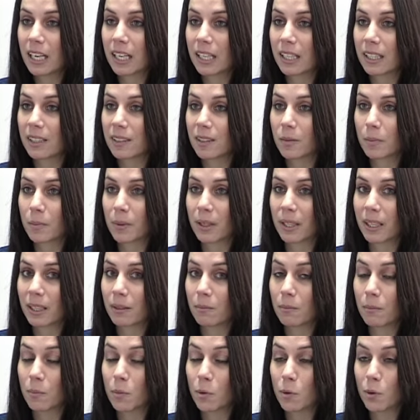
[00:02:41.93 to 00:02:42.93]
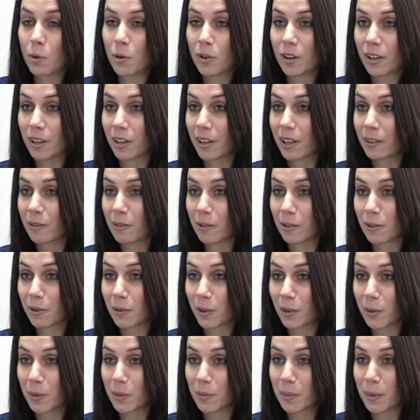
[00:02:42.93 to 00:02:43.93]
It's been more than I ever
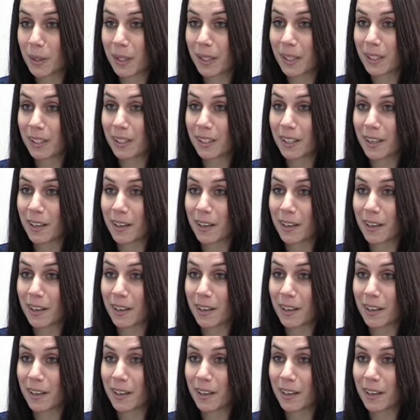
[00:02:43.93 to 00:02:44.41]
thought it would be.